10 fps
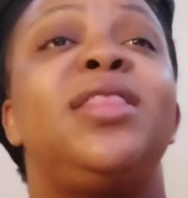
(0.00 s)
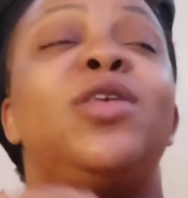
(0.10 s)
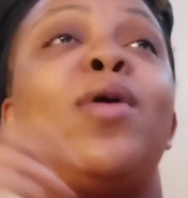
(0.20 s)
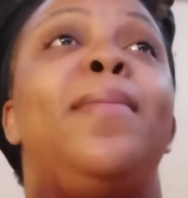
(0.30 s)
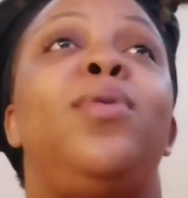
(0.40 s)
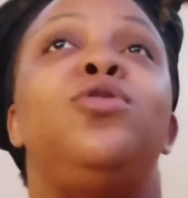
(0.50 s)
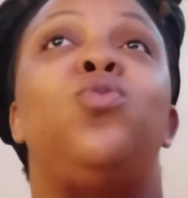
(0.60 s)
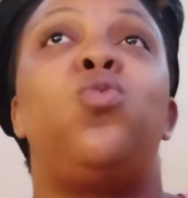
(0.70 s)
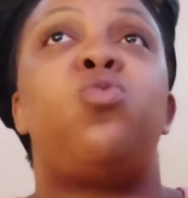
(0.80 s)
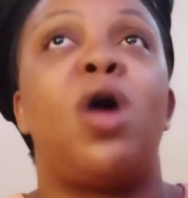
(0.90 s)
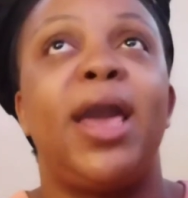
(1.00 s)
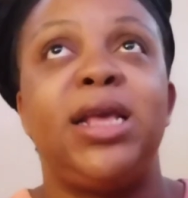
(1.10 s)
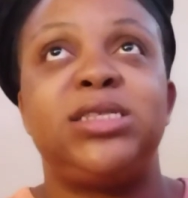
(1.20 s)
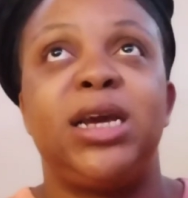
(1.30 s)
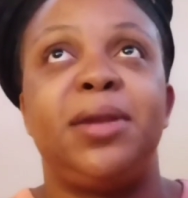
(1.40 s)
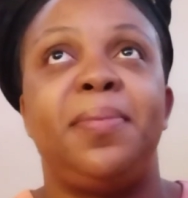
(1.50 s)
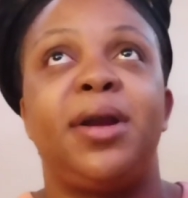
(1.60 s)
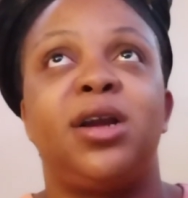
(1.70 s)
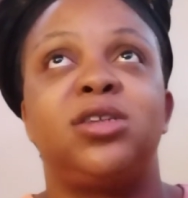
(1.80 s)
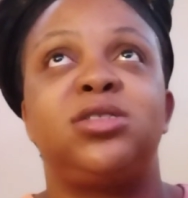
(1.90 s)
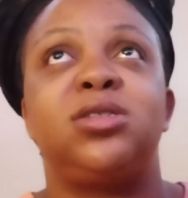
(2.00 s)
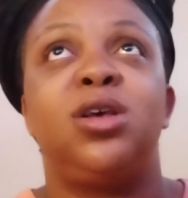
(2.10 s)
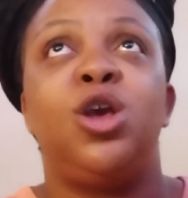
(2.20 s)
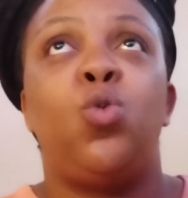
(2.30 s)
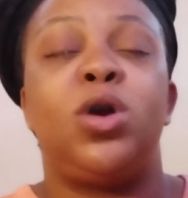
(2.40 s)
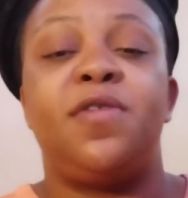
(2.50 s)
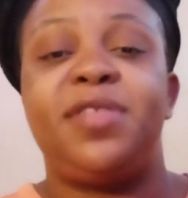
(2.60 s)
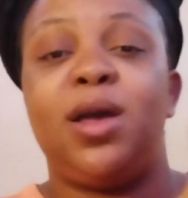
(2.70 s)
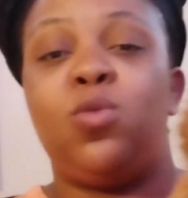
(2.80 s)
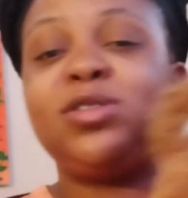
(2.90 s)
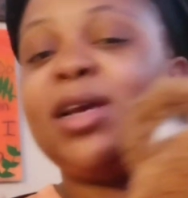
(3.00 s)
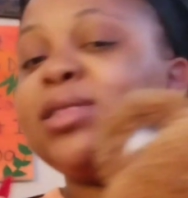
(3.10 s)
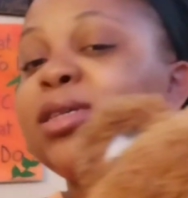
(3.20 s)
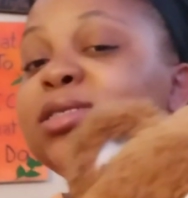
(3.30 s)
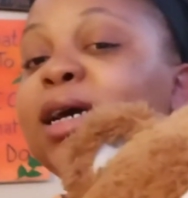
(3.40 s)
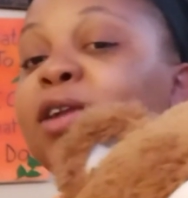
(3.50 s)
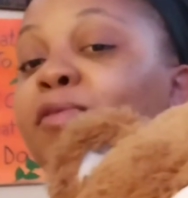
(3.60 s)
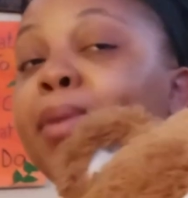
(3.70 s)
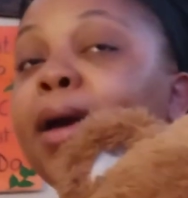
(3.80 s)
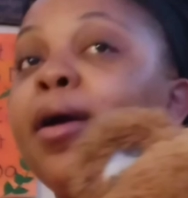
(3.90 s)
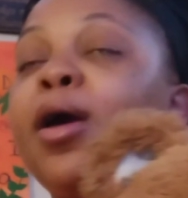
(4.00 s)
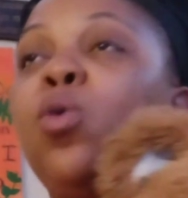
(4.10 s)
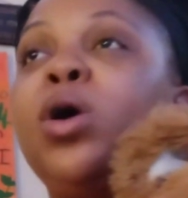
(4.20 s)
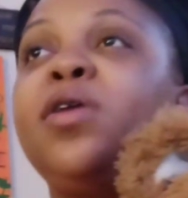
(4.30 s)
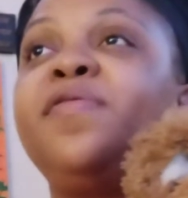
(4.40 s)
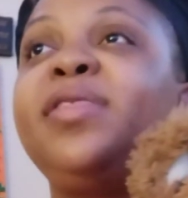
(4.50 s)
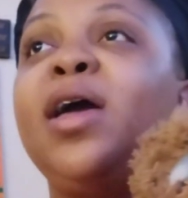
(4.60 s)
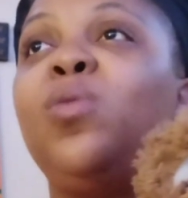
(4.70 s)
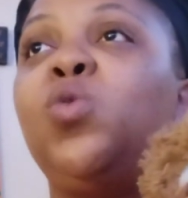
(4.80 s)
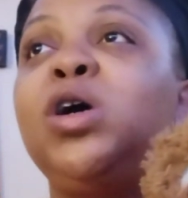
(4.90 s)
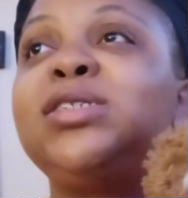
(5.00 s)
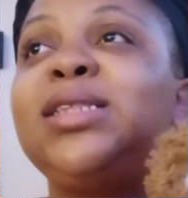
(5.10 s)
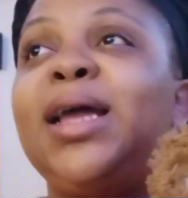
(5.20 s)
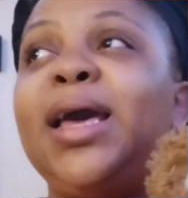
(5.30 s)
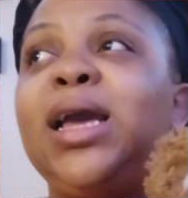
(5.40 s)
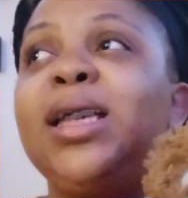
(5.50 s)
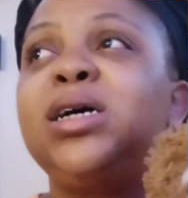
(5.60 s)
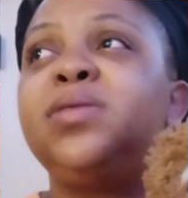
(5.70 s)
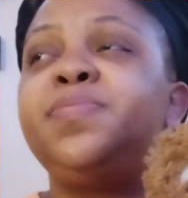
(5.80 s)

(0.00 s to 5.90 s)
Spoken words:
They were both white teddy bears. One of them was like this kind of bear, and one of them was like